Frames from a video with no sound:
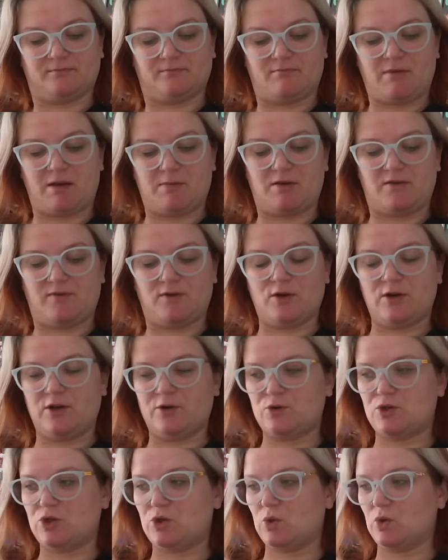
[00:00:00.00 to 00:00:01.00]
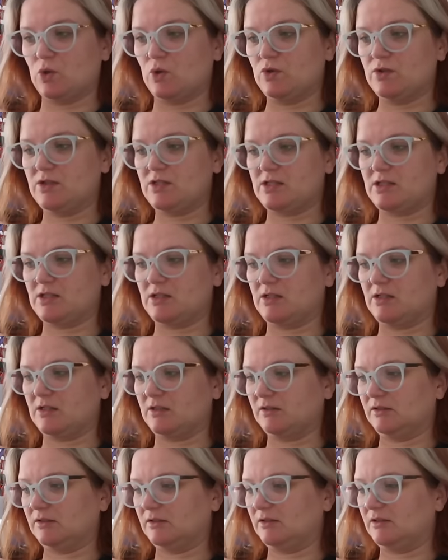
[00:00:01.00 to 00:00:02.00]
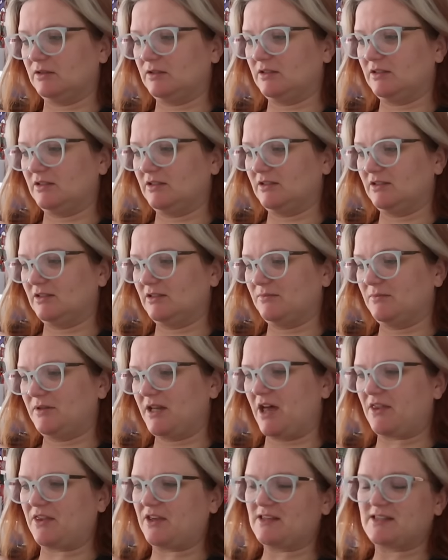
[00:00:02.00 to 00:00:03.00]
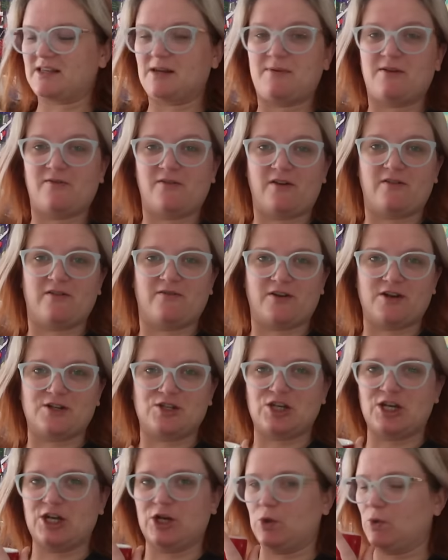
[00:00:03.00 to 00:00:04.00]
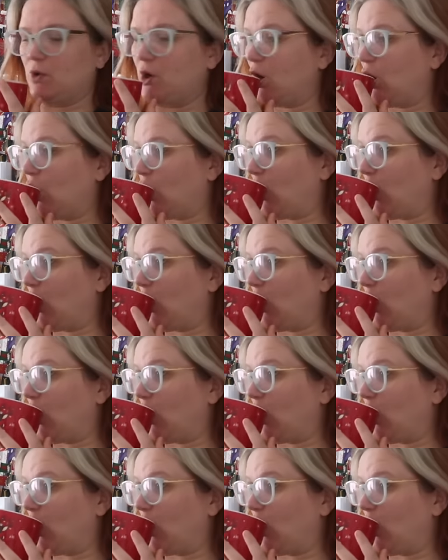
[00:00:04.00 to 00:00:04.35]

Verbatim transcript: Maybe a few little chores. But yeah, I think it's going to be very, very chill.